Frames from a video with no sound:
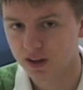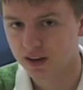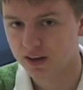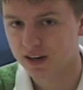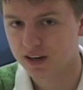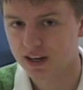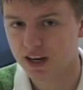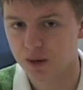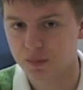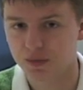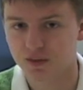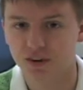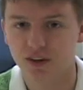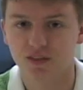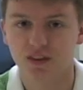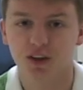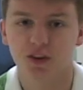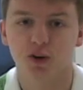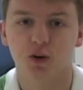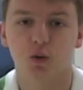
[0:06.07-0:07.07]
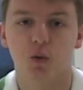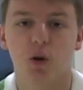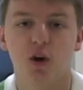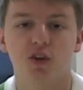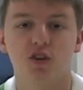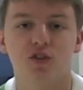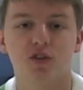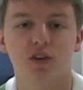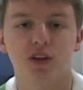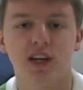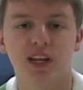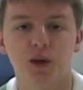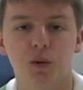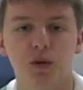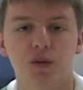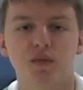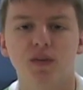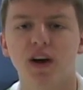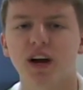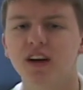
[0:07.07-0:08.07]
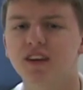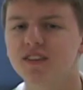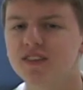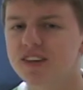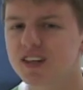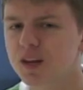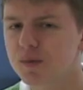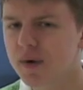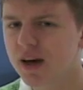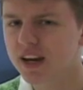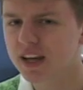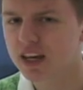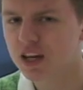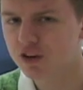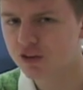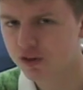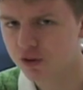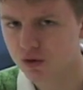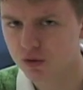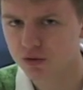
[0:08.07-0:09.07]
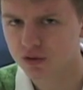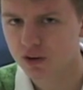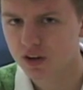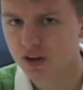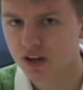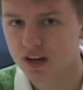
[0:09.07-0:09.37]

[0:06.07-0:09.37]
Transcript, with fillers: Now, I've been receiving lots of questions lately with various cinematic issues,